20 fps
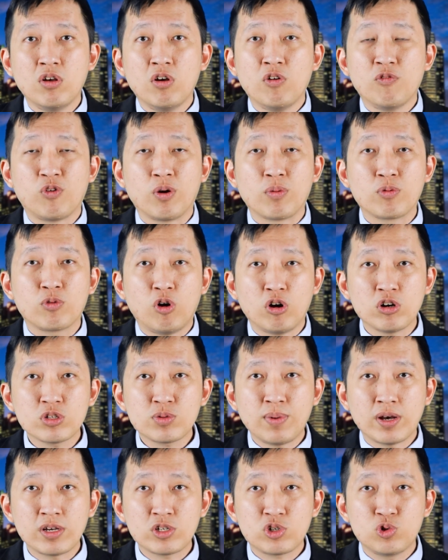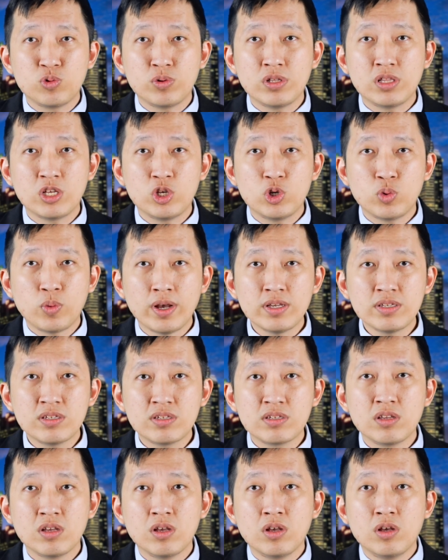from cost pass-through in the
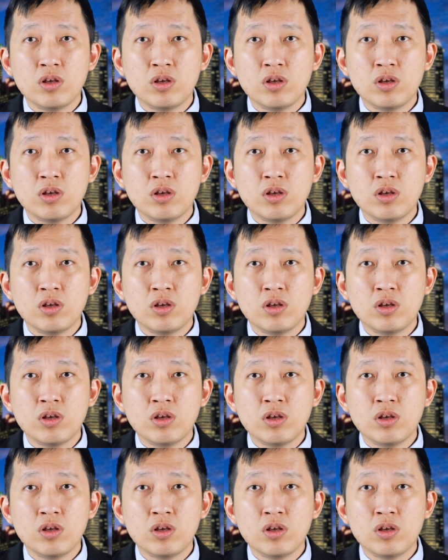US